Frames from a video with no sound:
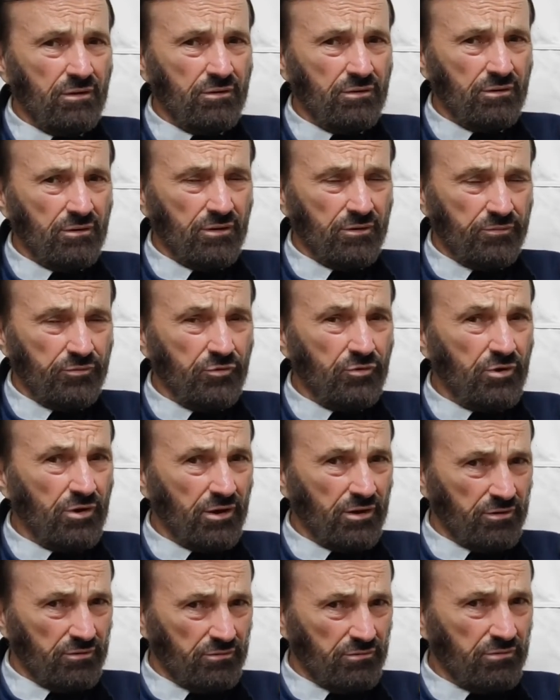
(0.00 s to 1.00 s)
if you got
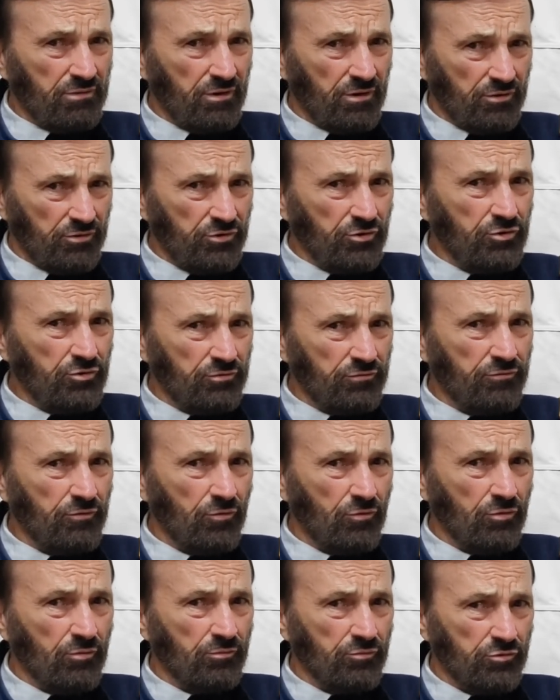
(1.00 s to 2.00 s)
a
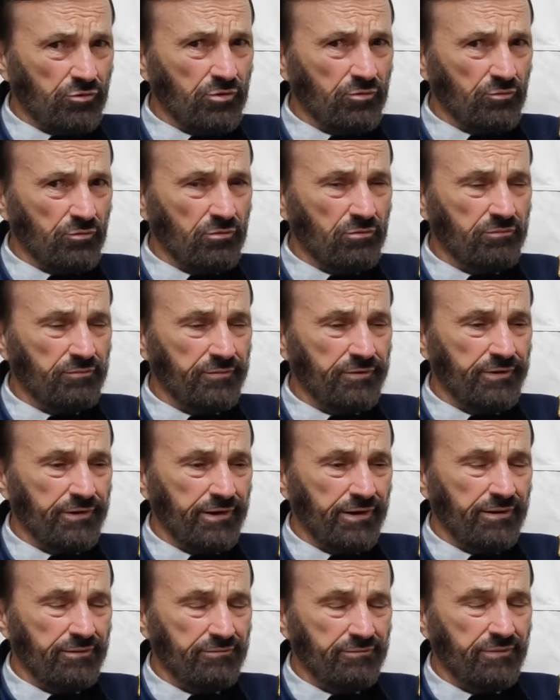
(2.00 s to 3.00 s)
uniform, General, and
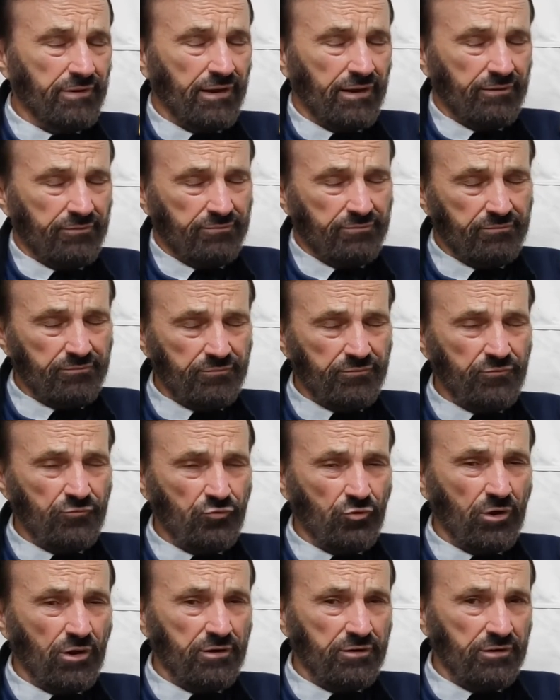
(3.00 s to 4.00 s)
I
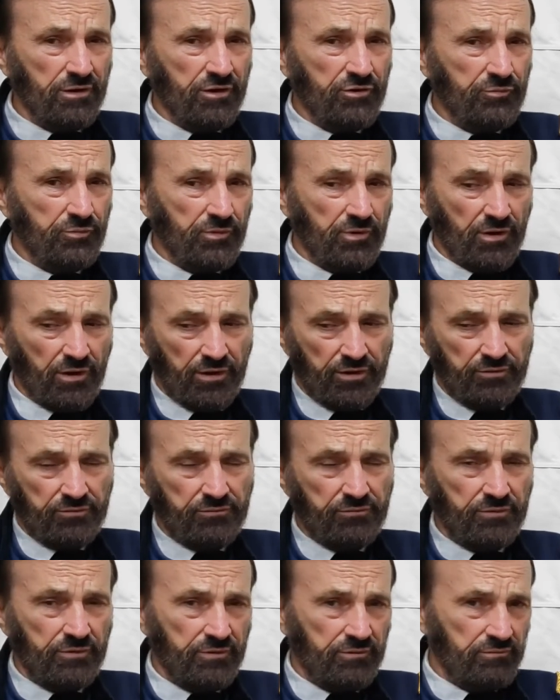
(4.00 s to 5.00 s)
tried to expedite
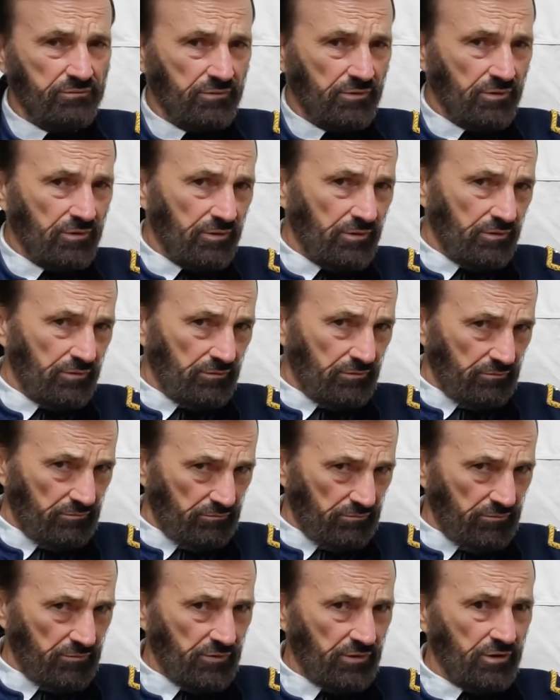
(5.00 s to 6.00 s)
the
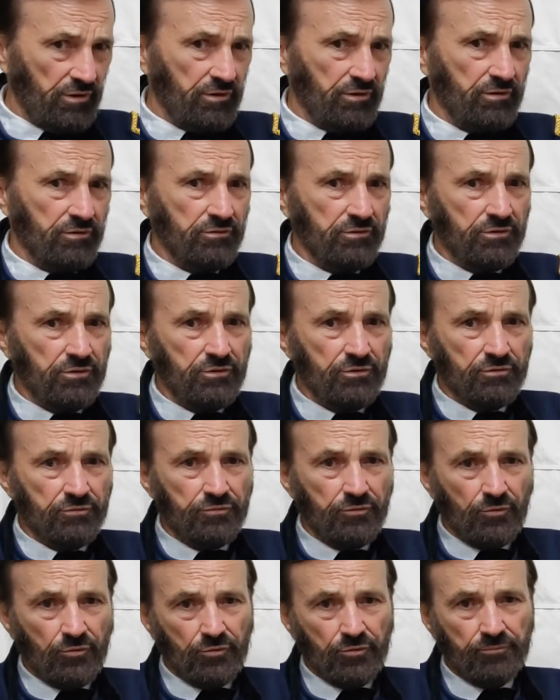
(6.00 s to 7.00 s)
getting of the
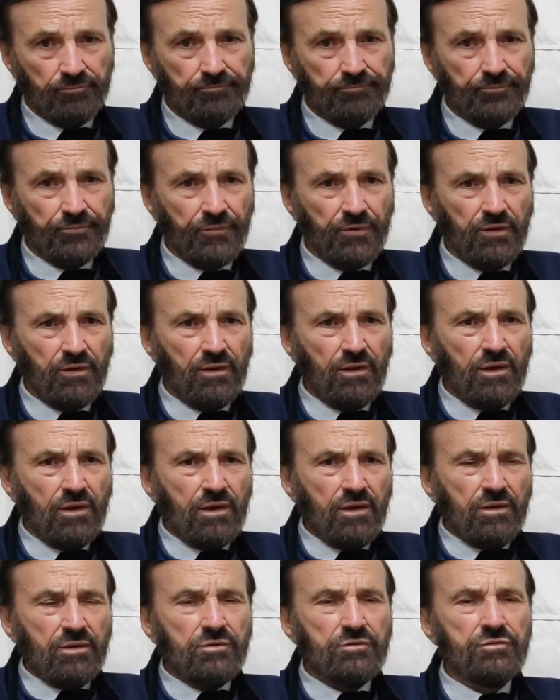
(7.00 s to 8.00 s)
uniform.
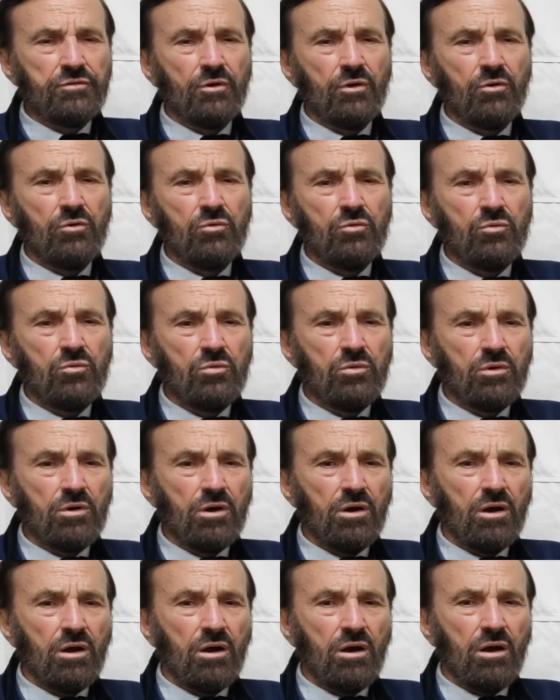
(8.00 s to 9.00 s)
So
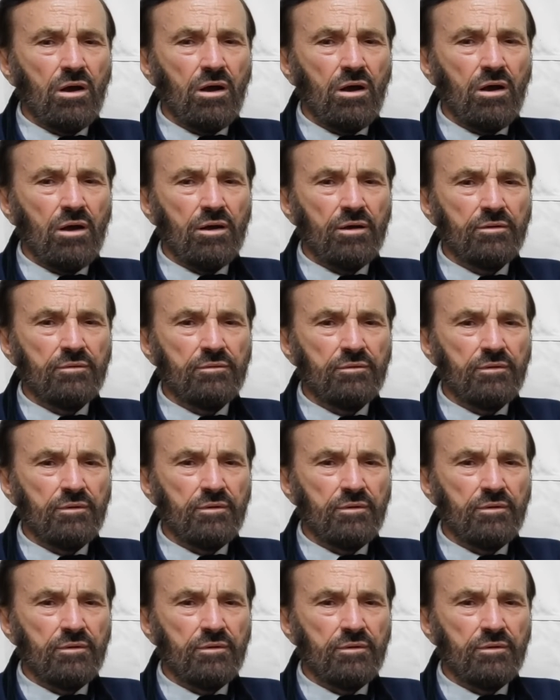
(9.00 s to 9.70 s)
on